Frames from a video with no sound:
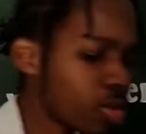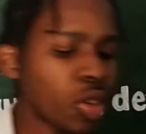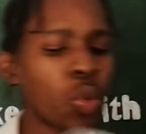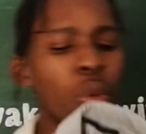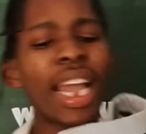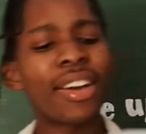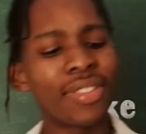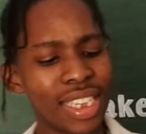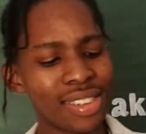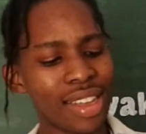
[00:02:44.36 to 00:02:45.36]
We have
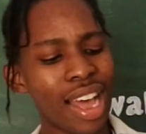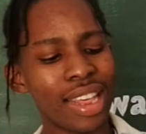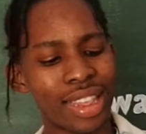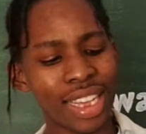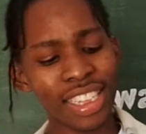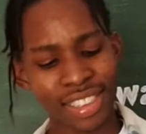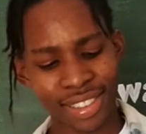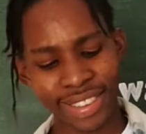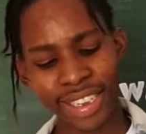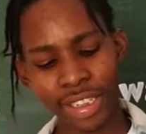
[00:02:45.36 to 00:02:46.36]
this, I think it's
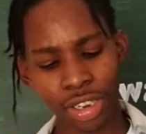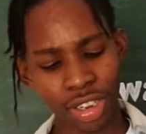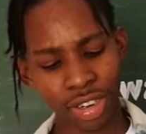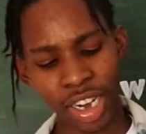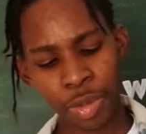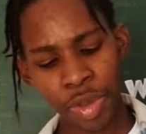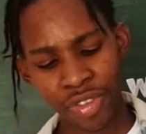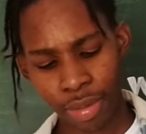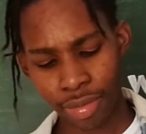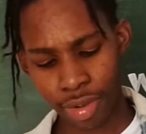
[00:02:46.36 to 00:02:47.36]
teal, correct me if
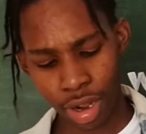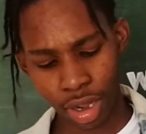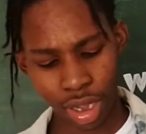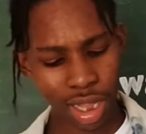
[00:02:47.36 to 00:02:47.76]
I'm wrong,